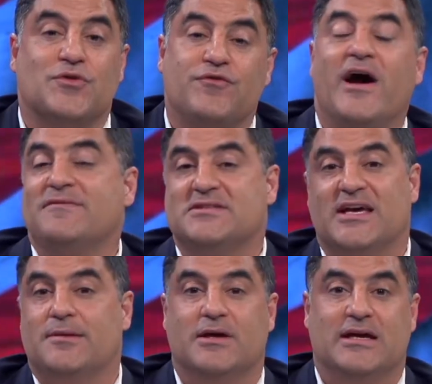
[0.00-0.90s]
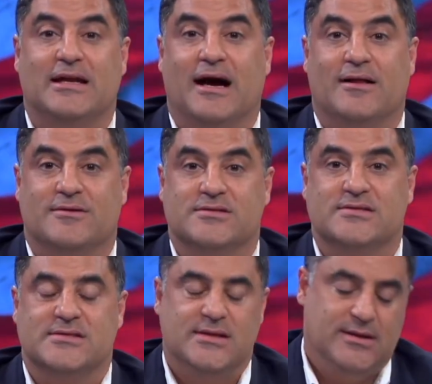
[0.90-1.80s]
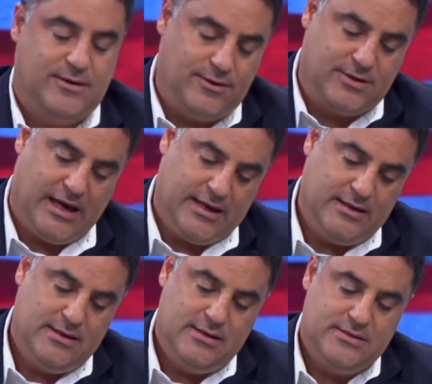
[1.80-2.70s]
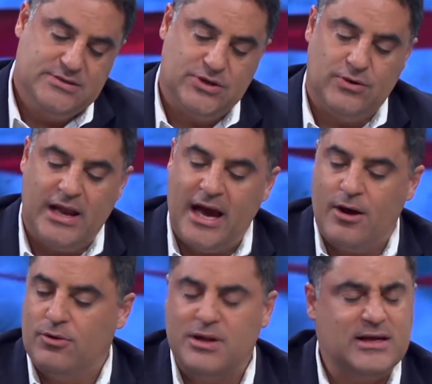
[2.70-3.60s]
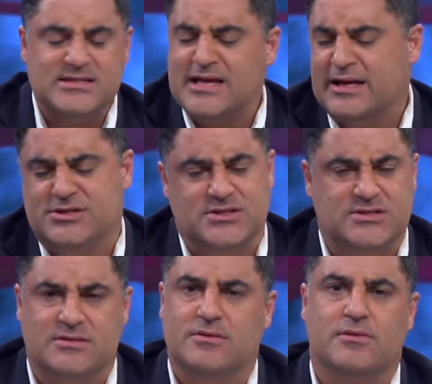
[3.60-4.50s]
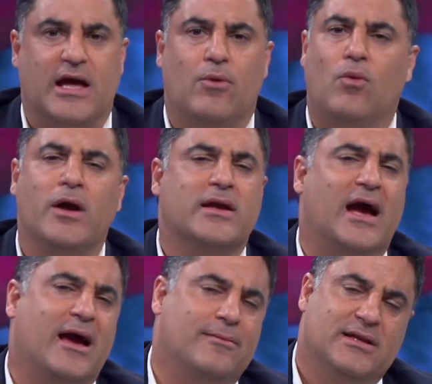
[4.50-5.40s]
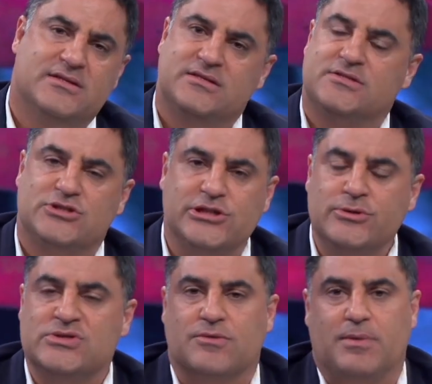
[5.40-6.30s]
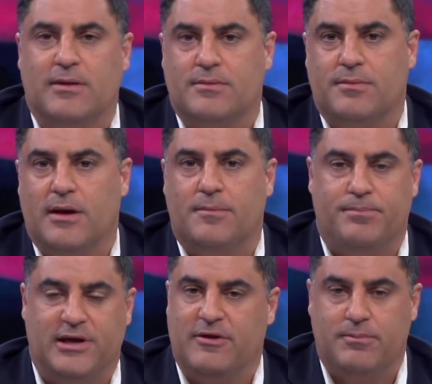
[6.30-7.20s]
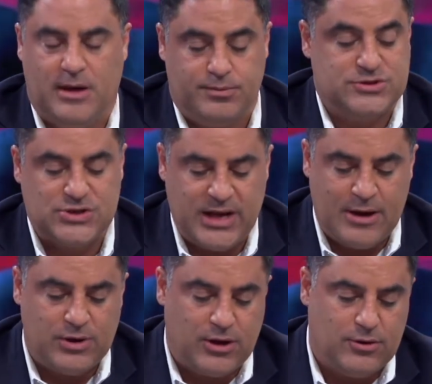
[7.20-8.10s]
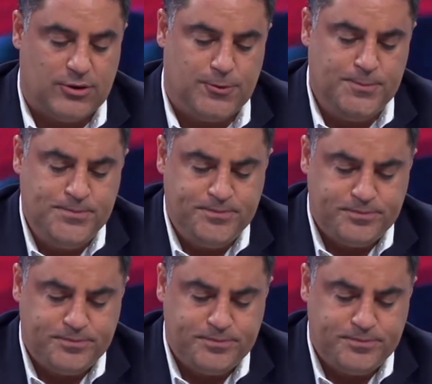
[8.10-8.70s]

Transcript: for five to $10 million. Okay, so now it's not just that one guy. I mean, it's slews of pe uh, people. So now we go to